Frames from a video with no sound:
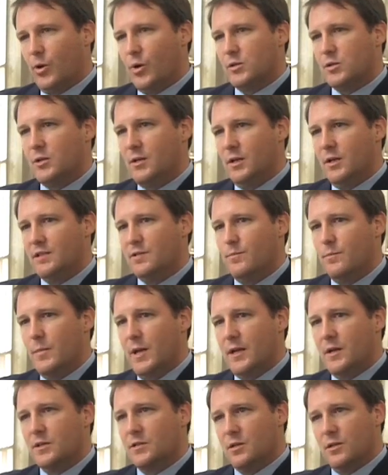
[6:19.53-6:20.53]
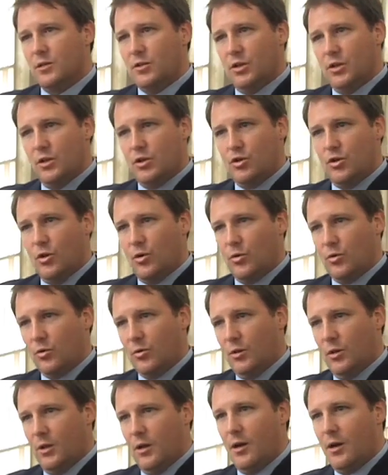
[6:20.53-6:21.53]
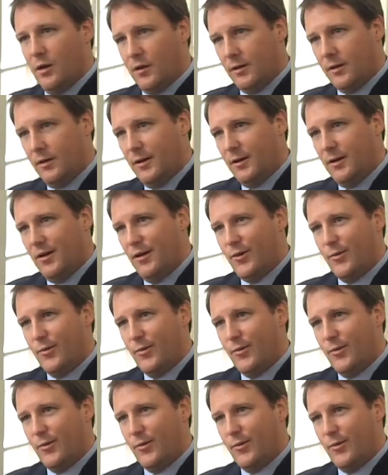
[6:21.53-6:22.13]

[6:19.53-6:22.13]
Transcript: personalized medicine to the donor lung